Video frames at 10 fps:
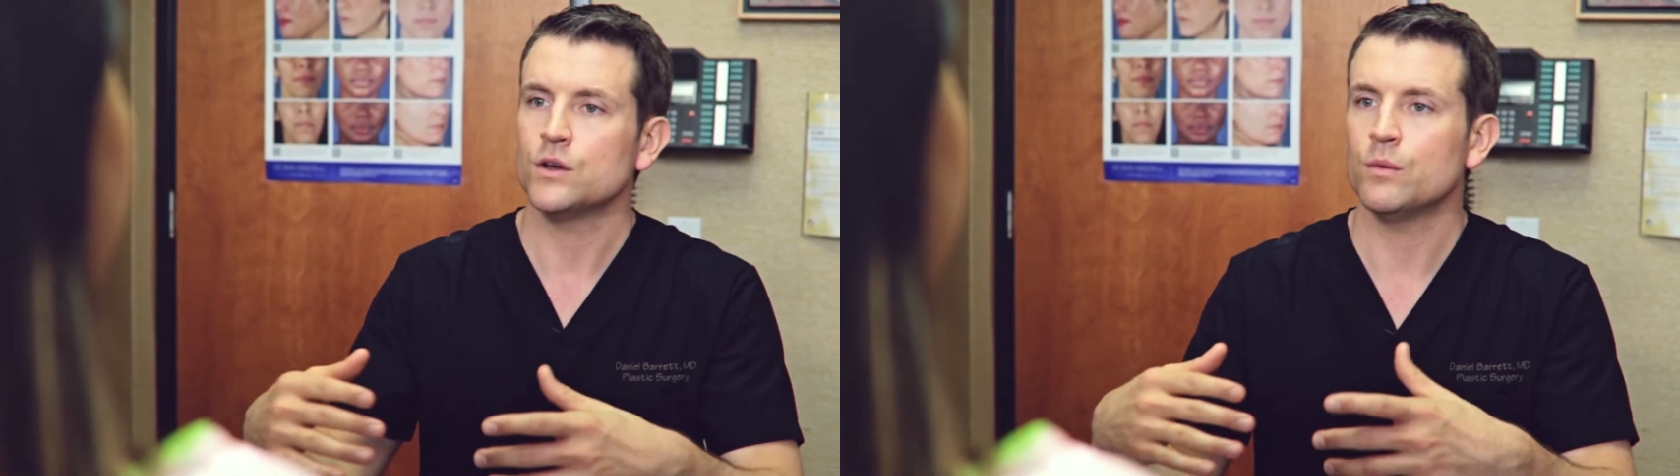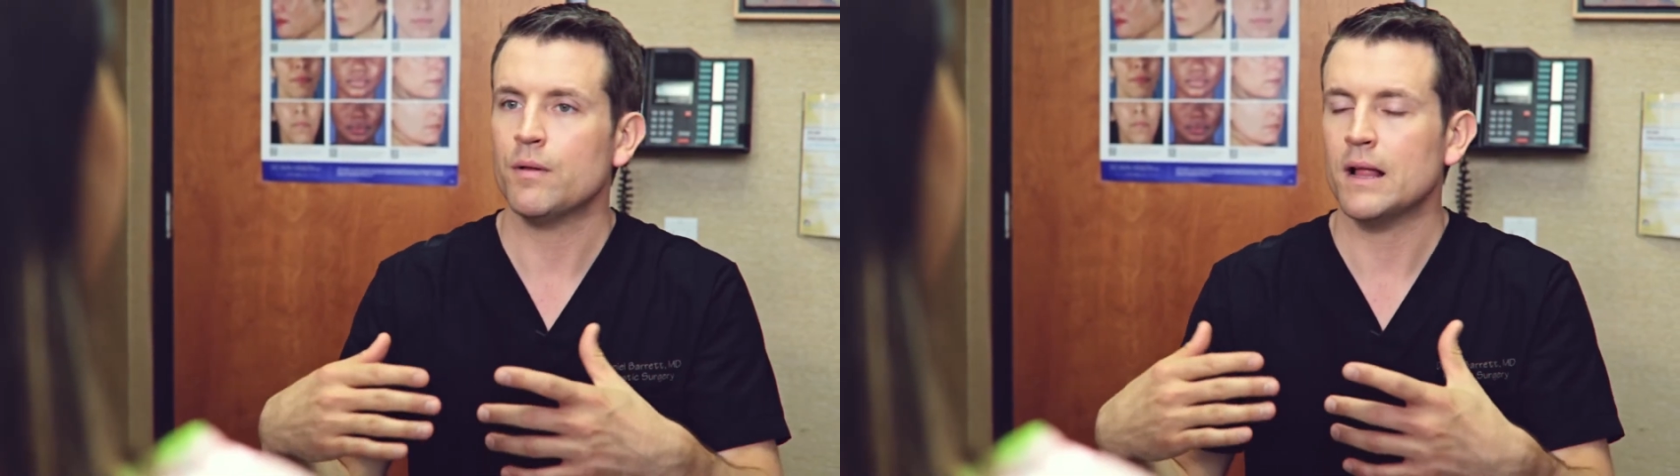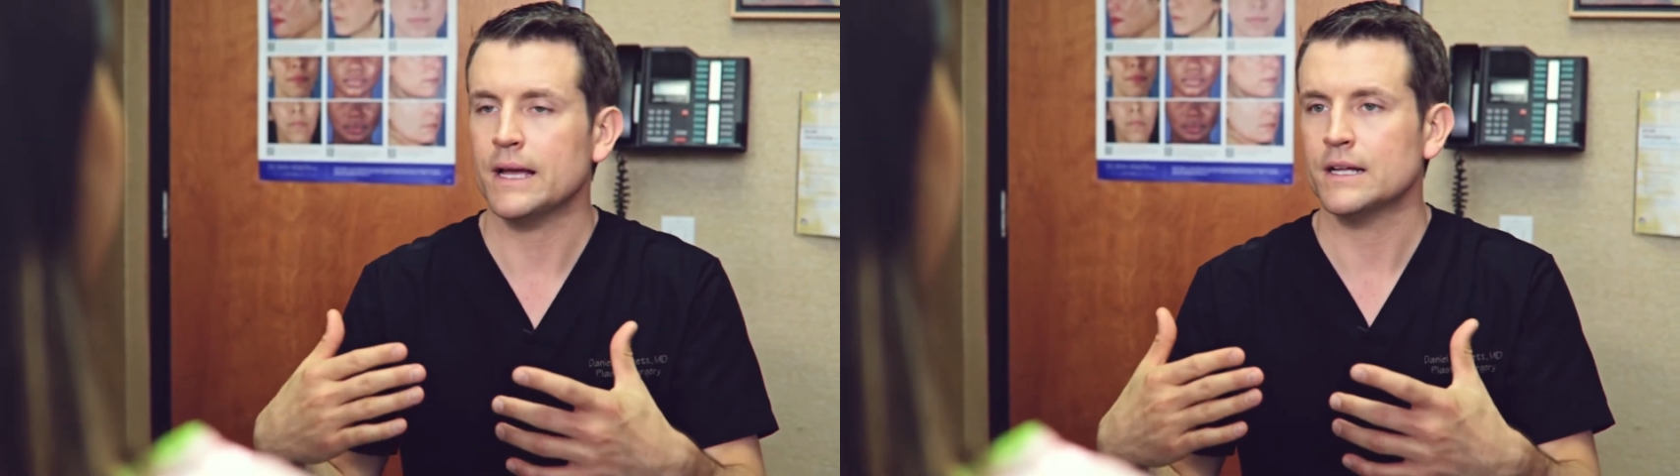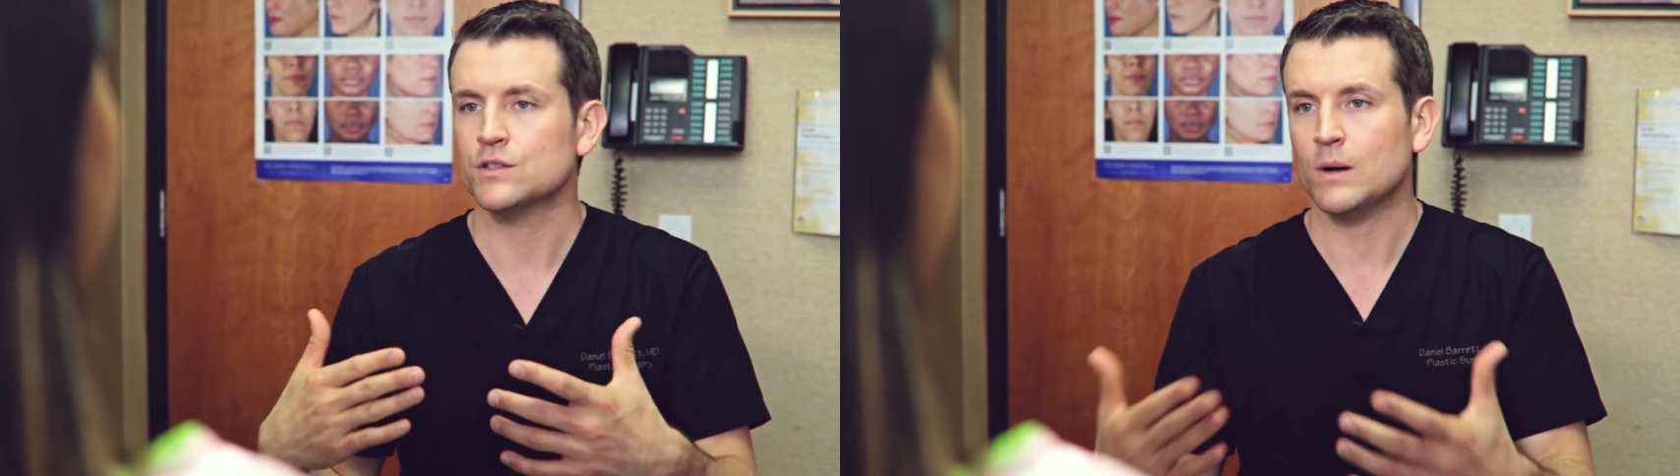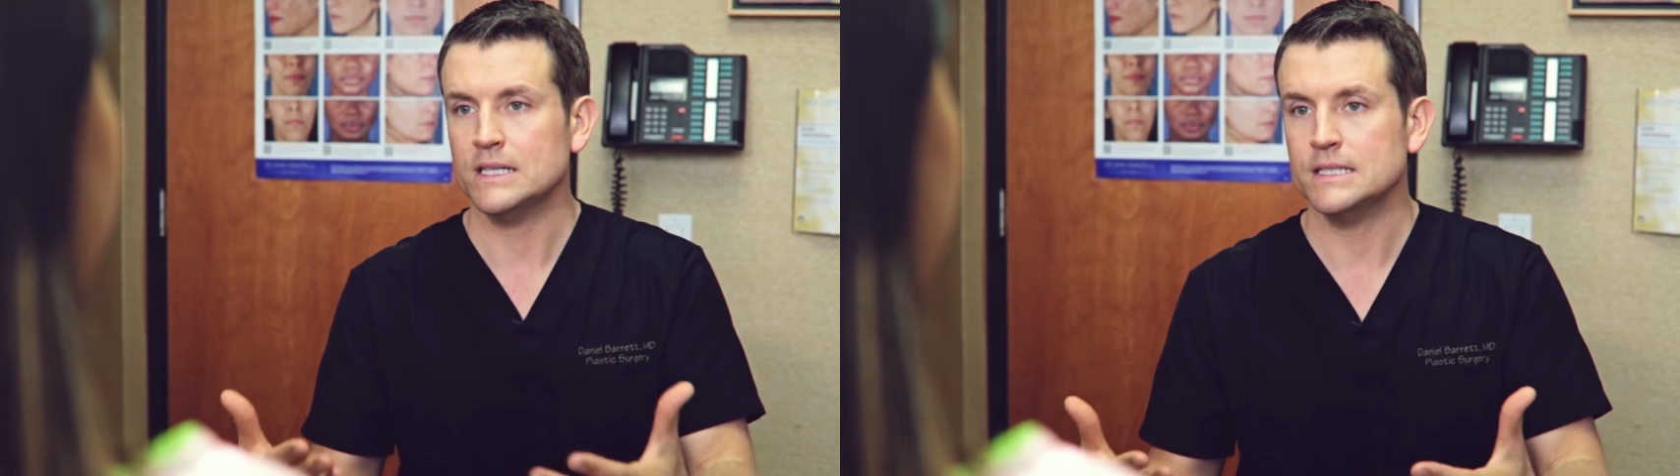You apply
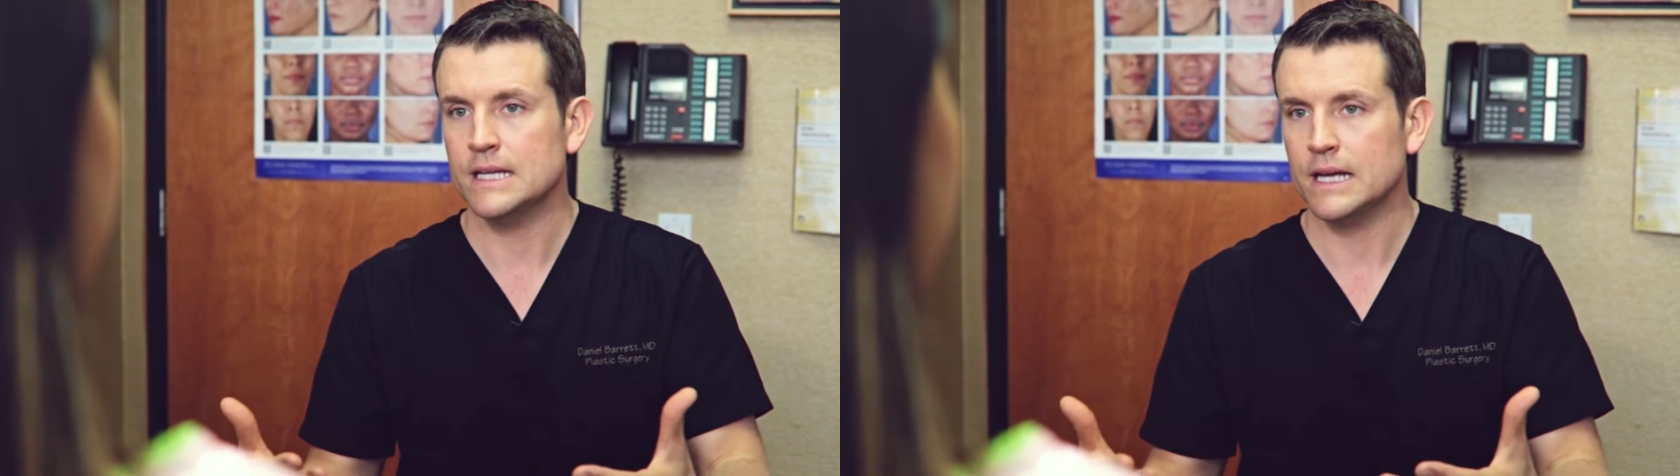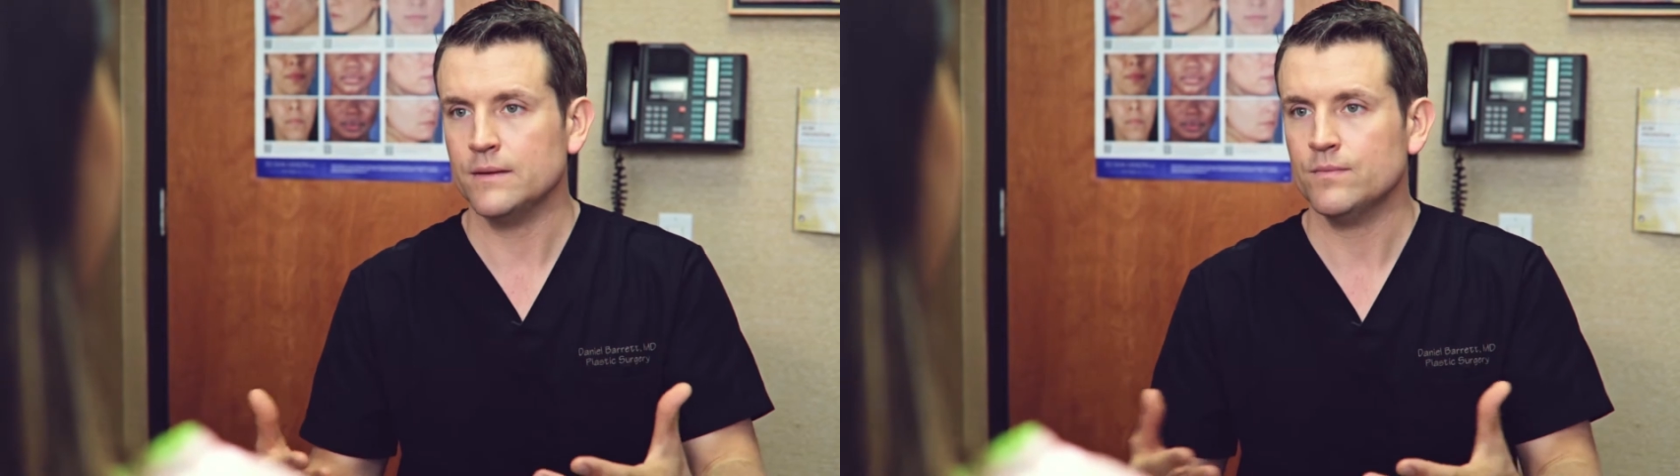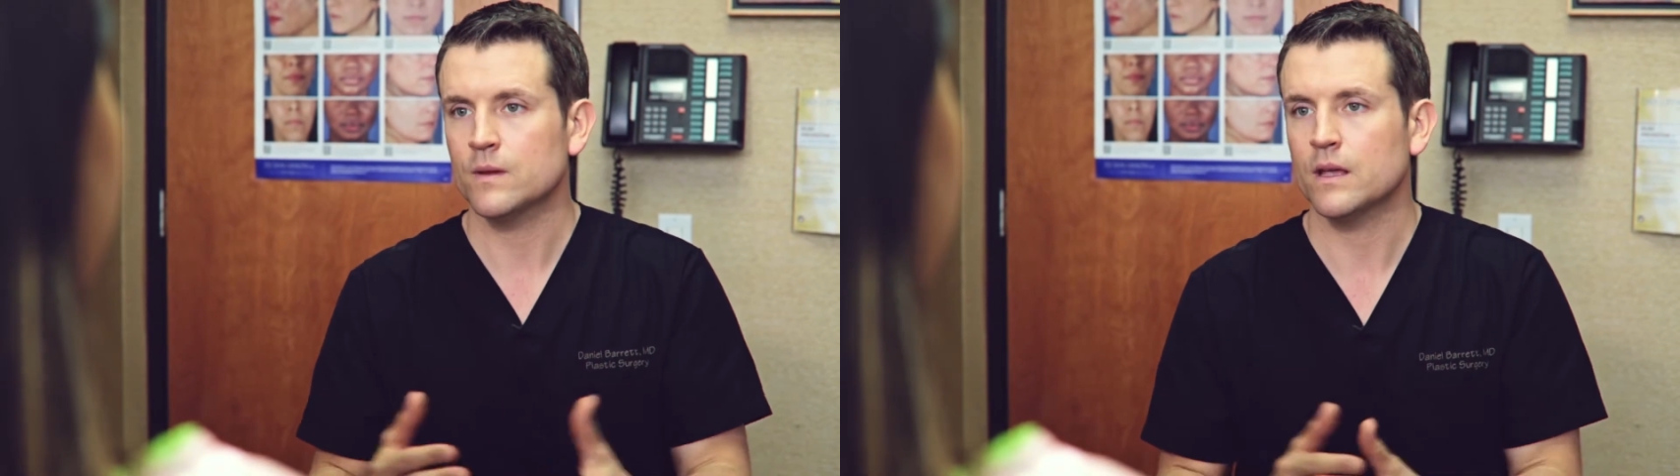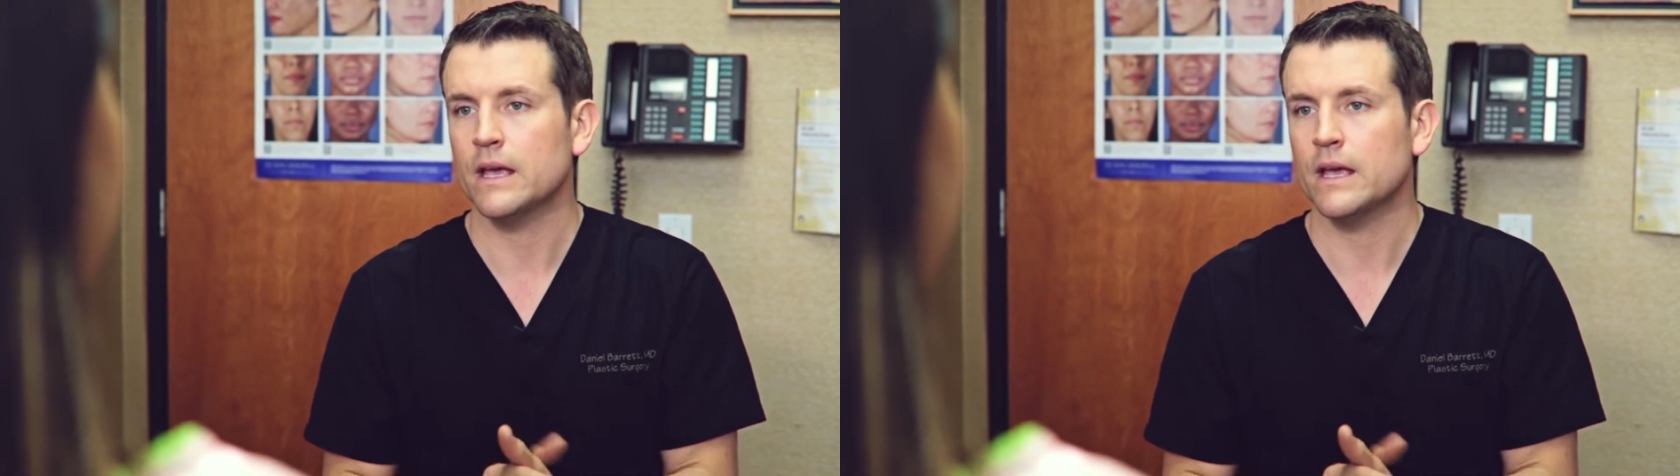it twice a day